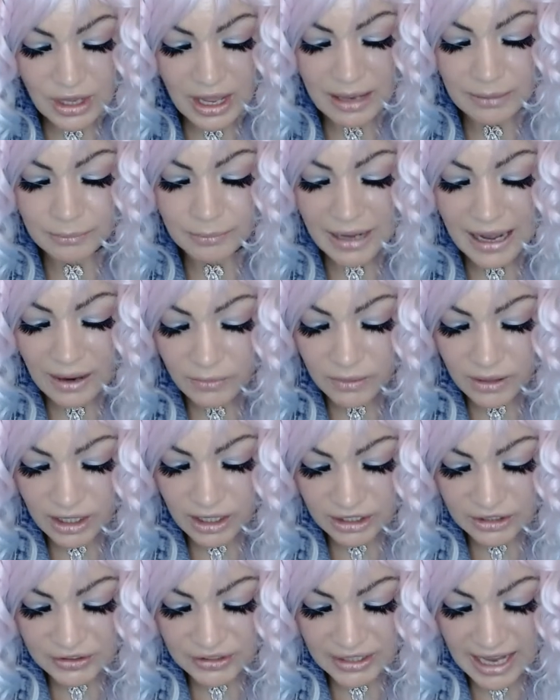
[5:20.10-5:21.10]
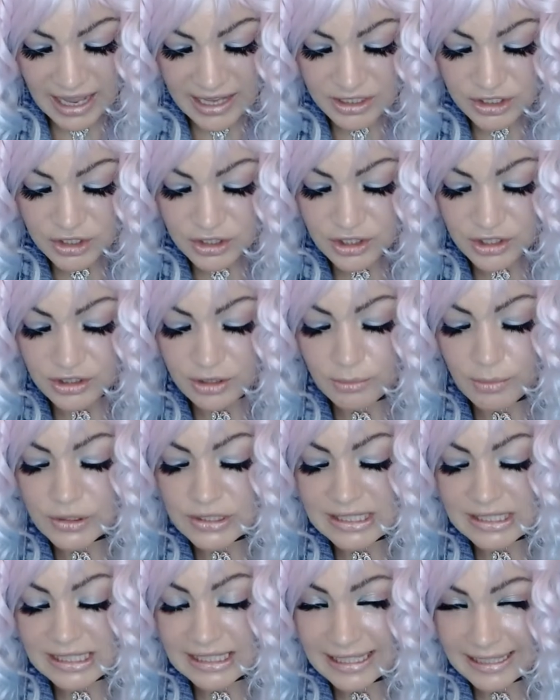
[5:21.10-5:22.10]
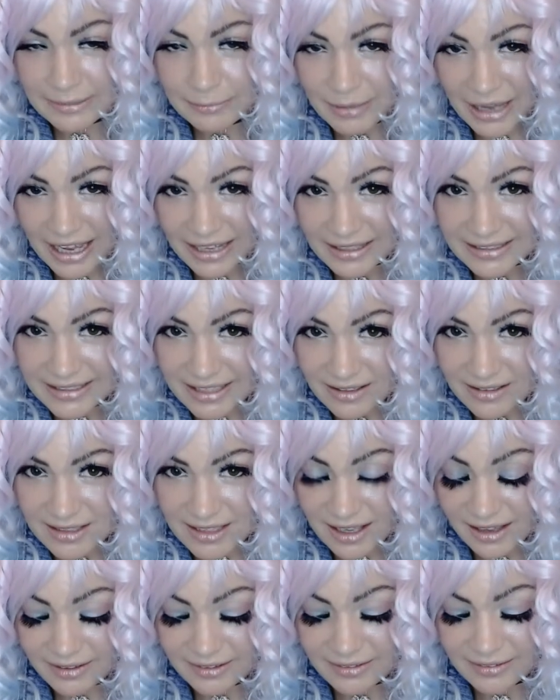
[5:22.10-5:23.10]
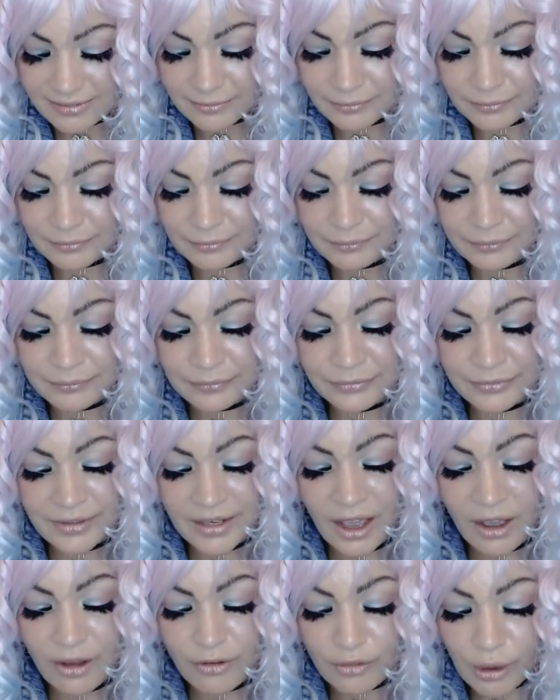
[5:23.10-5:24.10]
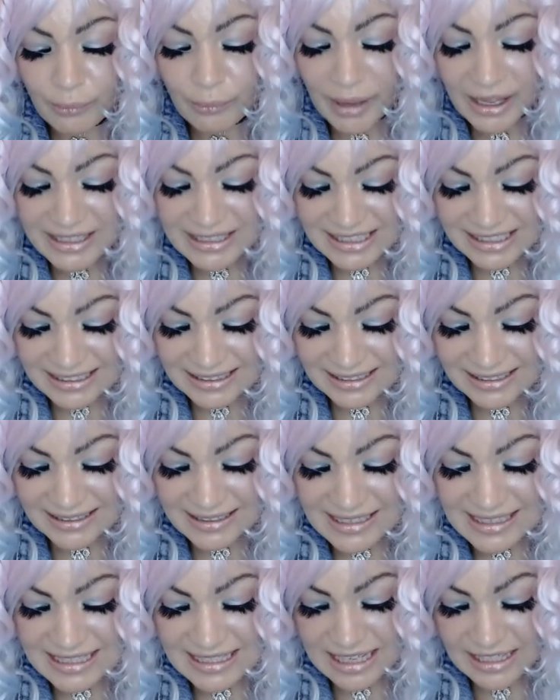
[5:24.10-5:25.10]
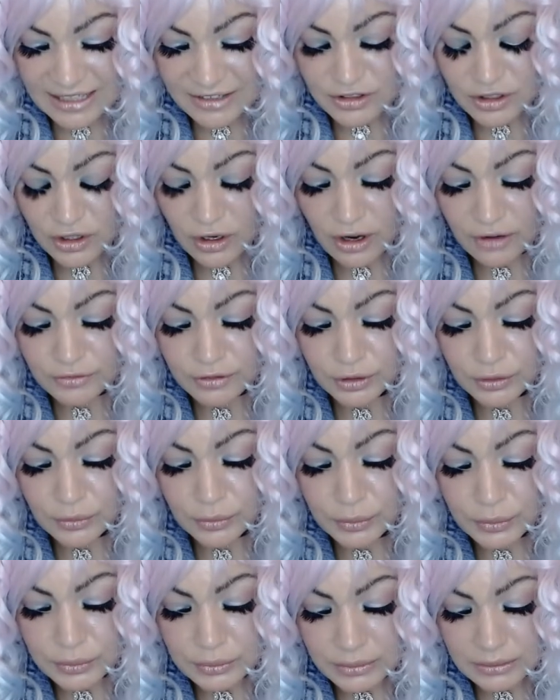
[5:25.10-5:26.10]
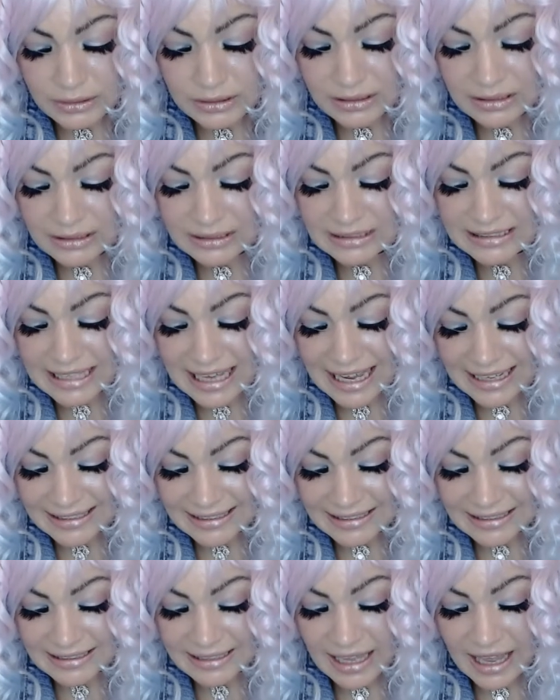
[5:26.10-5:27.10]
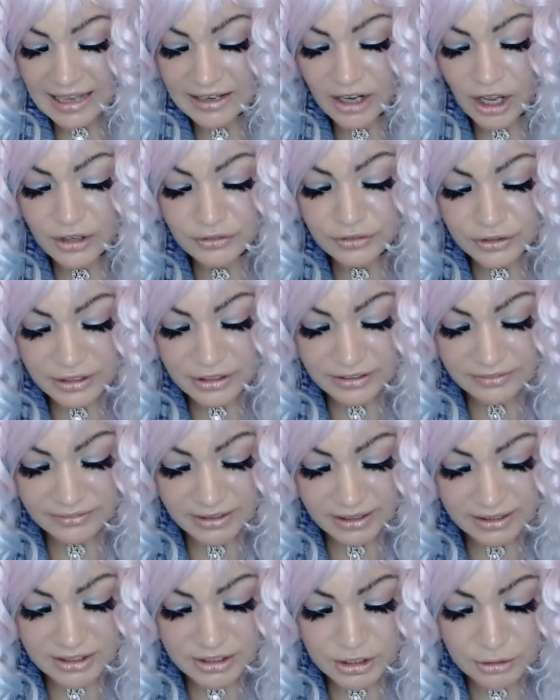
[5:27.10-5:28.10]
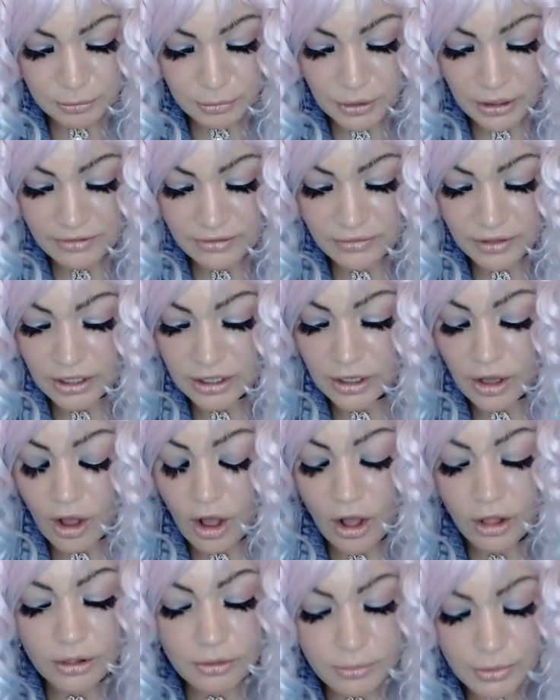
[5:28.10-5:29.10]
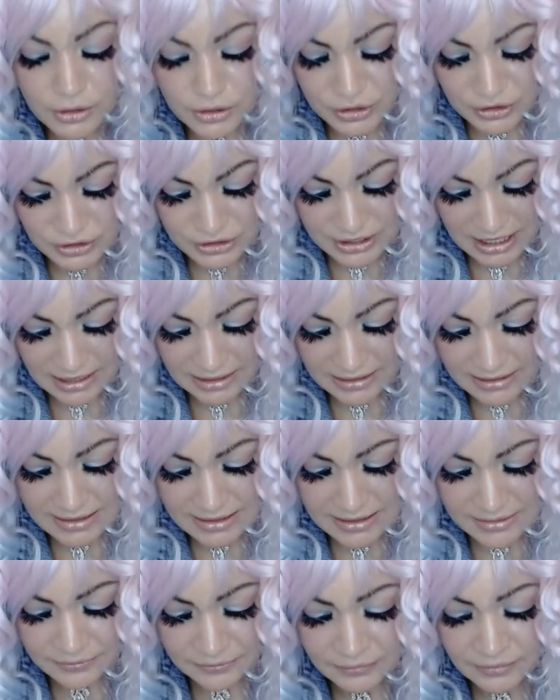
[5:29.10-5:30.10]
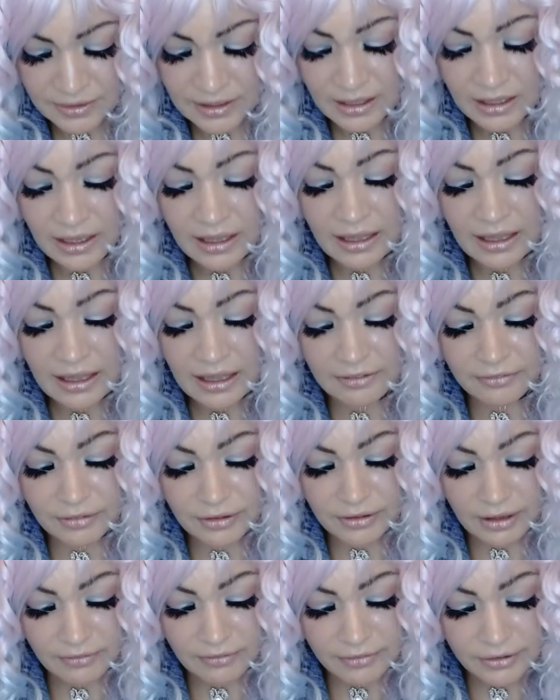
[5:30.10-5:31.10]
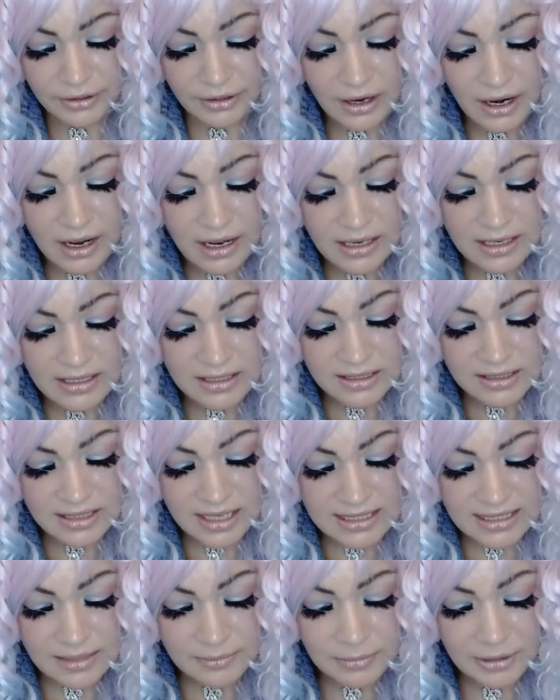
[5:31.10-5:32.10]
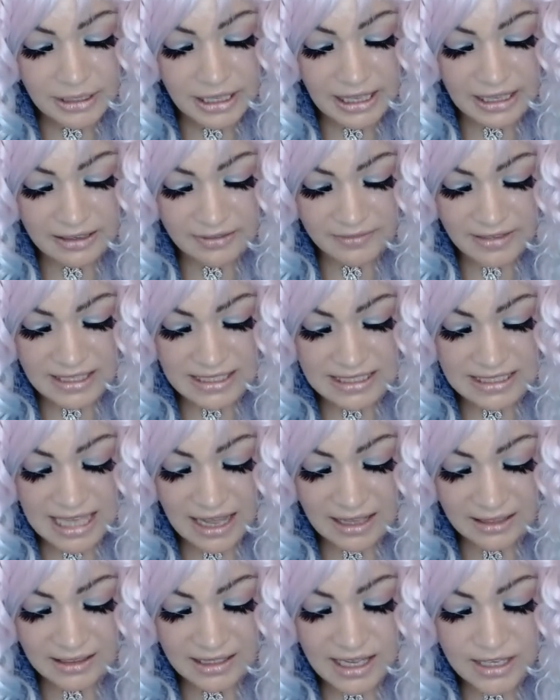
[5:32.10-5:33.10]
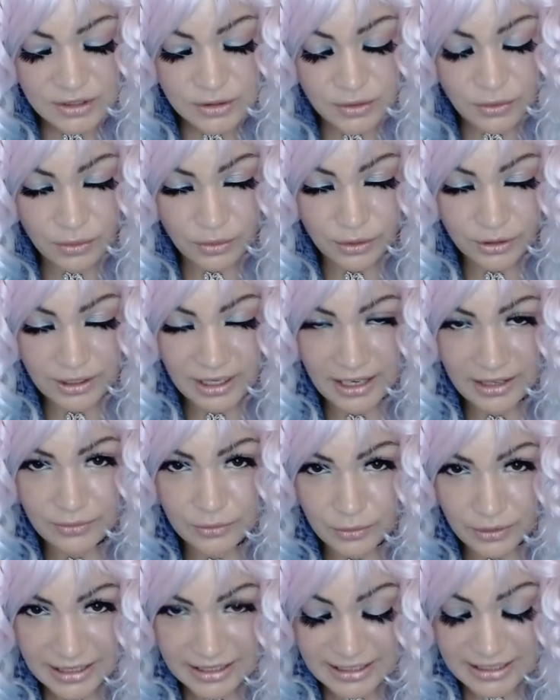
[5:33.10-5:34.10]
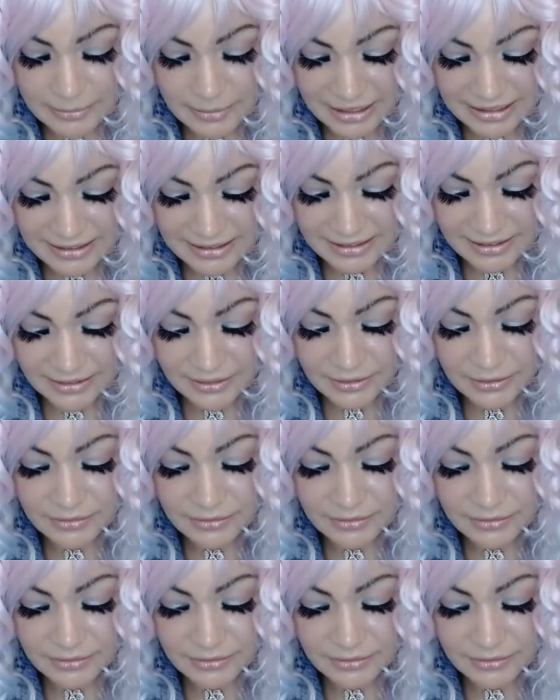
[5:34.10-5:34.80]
and power-hungry edge to the most laid-back sun sign. Romantically, these natives are often cruel, nagging, and unforgiving to the point of cutting all emotional ties. If a lover doesn't behave exactly as told and/or expected,